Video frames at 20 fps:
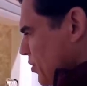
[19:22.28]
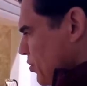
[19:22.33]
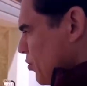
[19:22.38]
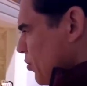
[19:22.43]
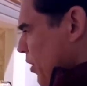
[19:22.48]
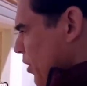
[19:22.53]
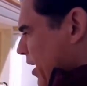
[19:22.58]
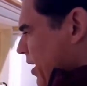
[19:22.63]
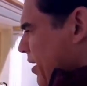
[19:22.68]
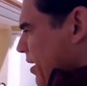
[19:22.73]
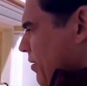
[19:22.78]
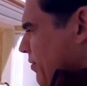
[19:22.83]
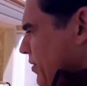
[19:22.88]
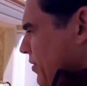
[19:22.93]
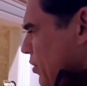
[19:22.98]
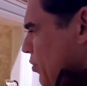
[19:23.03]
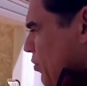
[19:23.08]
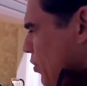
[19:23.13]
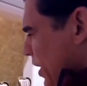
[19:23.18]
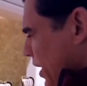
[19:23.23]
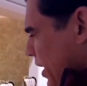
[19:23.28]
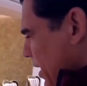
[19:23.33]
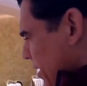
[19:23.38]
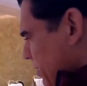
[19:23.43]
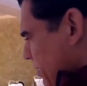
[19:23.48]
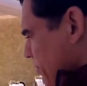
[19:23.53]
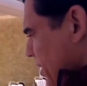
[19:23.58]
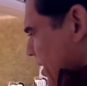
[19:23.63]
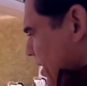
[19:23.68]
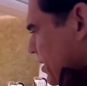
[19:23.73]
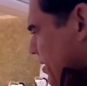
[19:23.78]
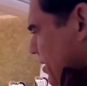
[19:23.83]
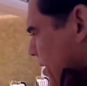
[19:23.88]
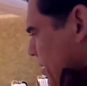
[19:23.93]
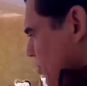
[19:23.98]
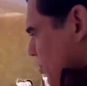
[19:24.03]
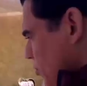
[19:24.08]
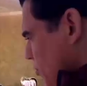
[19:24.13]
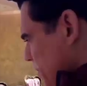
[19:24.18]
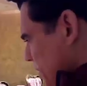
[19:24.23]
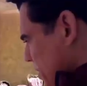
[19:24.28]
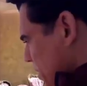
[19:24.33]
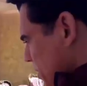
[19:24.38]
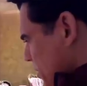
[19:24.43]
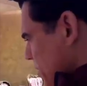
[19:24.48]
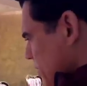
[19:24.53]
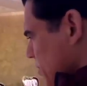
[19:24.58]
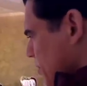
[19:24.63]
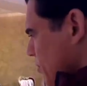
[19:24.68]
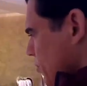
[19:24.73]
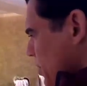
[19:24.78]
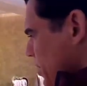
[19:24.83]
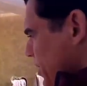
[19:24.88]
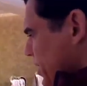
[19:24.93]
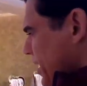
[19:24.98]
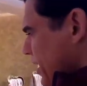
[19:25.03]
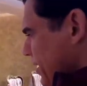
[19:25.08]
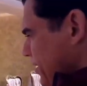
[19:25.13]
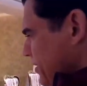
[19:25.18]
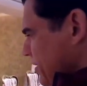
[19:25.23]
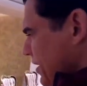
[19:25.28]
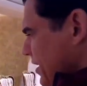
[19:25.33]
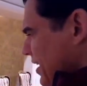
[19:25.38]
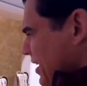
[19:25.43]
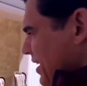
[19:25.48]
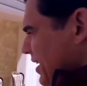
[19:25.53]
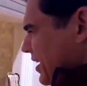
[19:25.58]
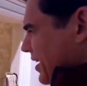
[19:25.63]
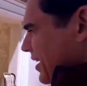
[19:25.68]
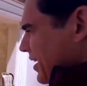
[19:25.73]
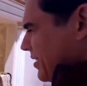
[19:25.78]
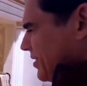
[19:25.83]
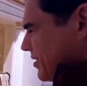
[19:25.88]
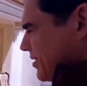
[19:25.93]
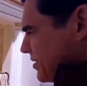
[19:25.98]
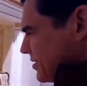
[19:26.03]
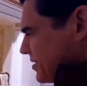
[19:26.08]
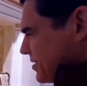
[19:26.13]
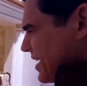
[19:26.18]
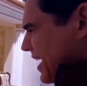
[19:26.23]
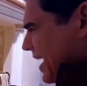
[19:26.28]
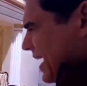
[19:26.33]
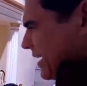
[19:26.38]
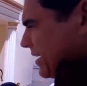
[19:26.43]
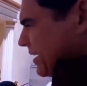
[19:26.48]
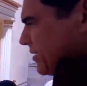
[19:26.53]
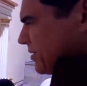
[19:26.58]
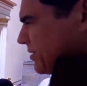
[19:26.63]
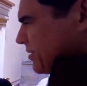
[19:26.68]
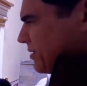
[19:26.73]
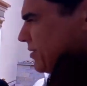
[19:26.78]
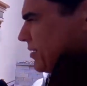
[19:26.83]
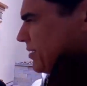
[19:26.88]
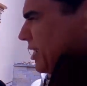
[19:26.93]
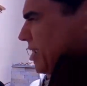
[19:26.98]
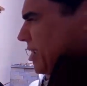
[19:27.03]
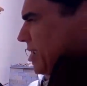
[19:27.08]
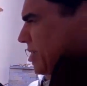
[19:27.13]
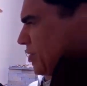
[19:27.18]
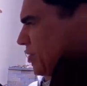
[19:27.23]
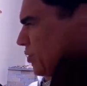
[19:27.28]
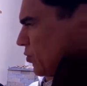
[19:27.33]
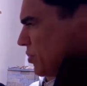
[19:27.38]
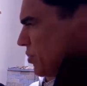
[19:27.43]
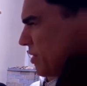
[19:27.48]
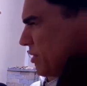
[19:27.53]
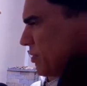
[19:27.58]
will come and they will be here with us in this night that will be